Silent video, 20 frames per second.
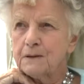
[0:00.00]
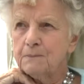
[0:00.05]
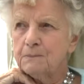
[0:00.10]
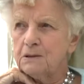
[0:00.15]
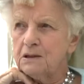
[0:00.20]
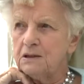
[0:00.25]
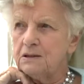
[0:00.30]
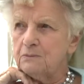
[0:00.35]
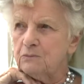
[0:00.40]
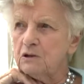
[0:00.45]

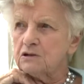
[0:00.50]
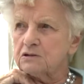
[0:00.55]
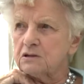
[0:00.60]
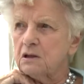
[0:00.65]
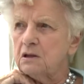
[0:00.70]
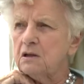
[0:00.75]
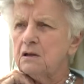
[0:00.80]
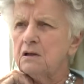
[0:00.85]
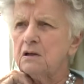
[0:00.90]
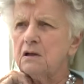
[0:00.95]
But it was
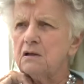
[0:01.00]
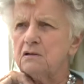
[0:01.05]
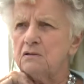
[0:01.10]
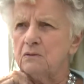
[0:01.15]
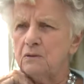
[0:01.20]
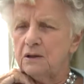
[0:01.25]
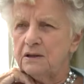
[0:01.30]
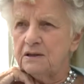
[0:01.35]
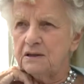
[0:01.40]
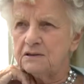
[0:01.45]
a long
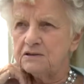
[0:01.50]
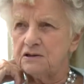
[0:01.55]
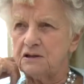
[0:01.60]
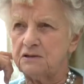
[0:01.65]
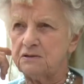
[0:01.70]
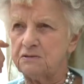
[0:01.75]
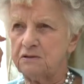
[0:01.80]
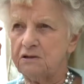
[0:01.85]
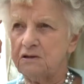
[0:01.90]
way on it.